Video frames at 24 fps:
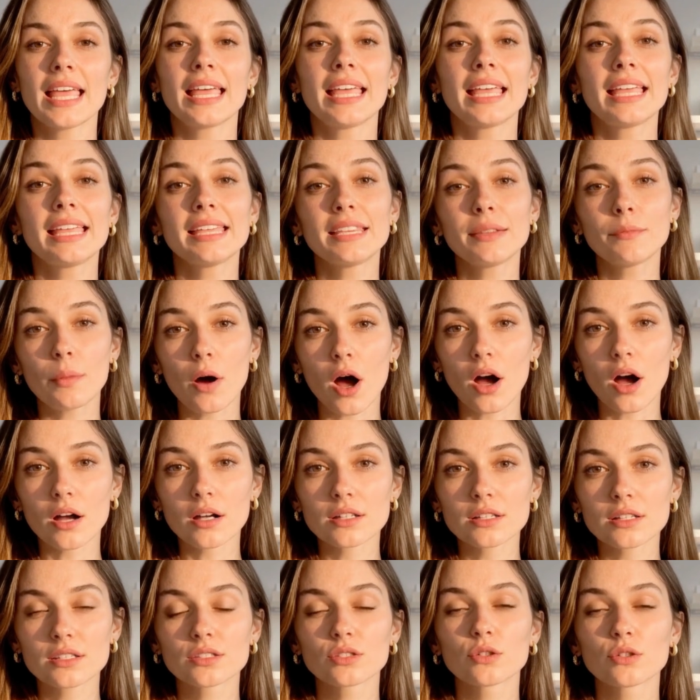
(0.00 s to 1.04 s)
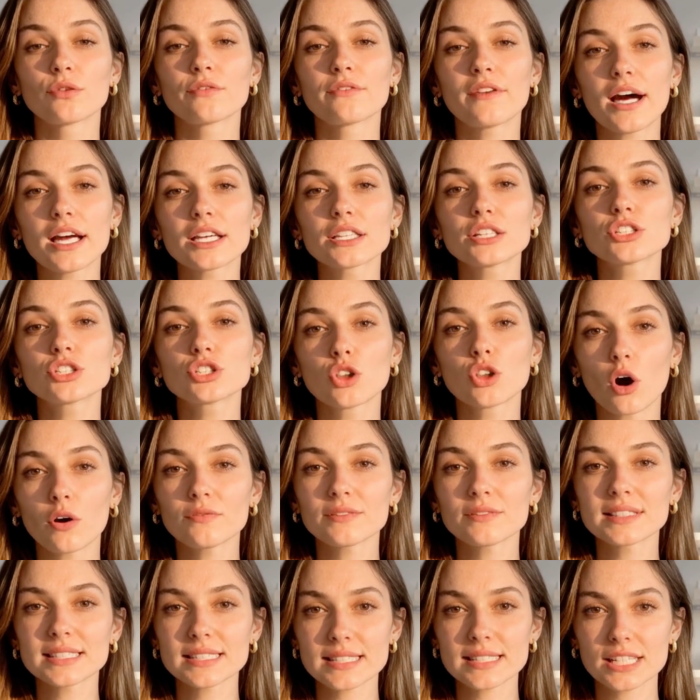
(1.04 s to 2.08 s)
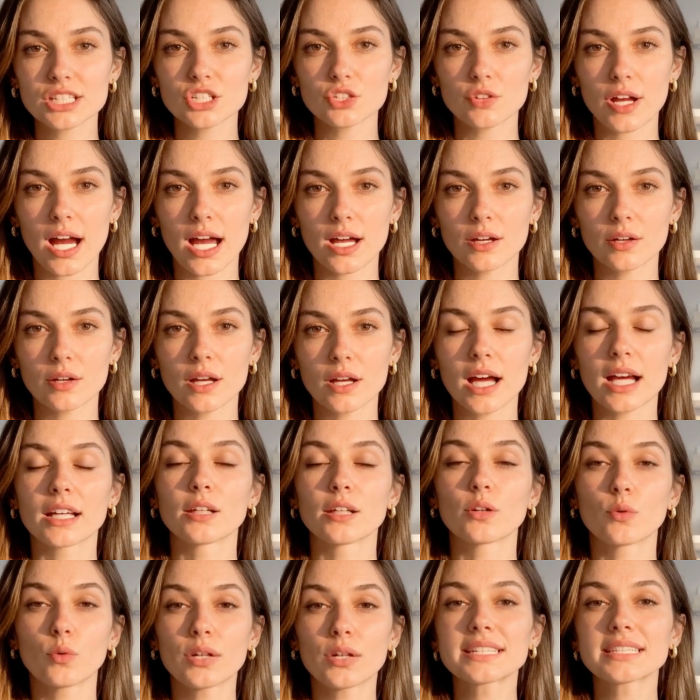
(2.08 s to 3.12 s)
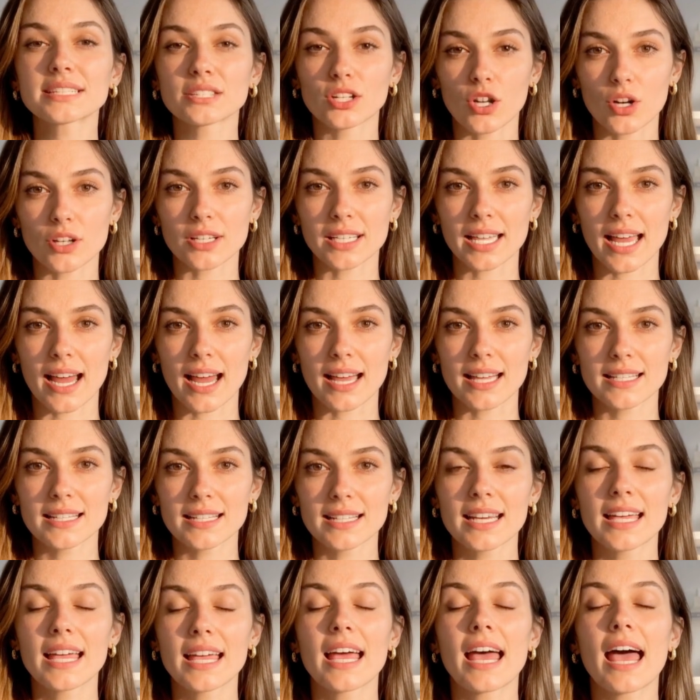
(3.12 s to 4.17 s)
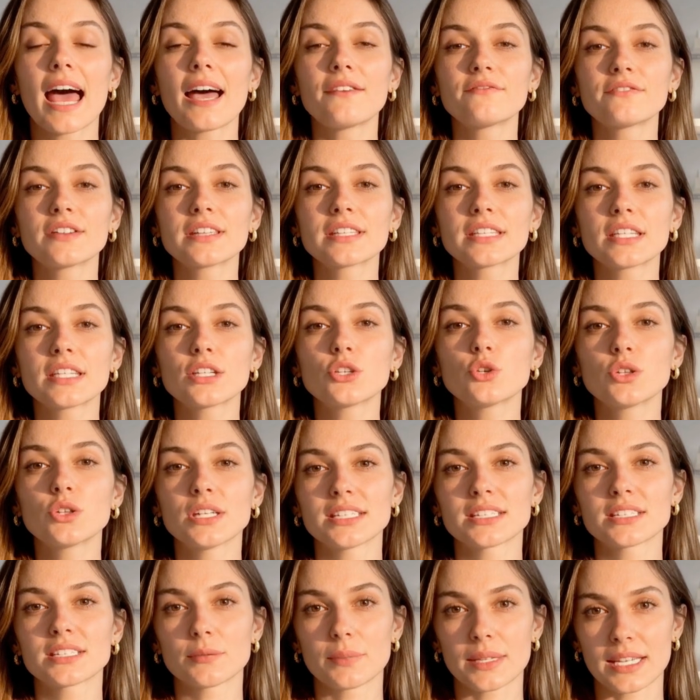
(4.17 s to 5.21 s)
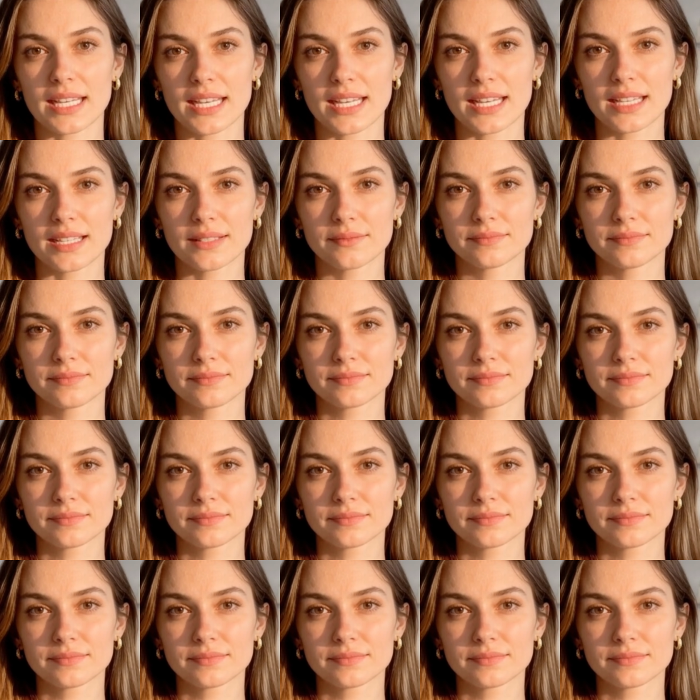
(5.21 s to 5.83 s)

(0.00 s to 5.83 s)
In the box, you'll find your Dolphin Sleek tracker and a quick start guide. Everything you need to begin.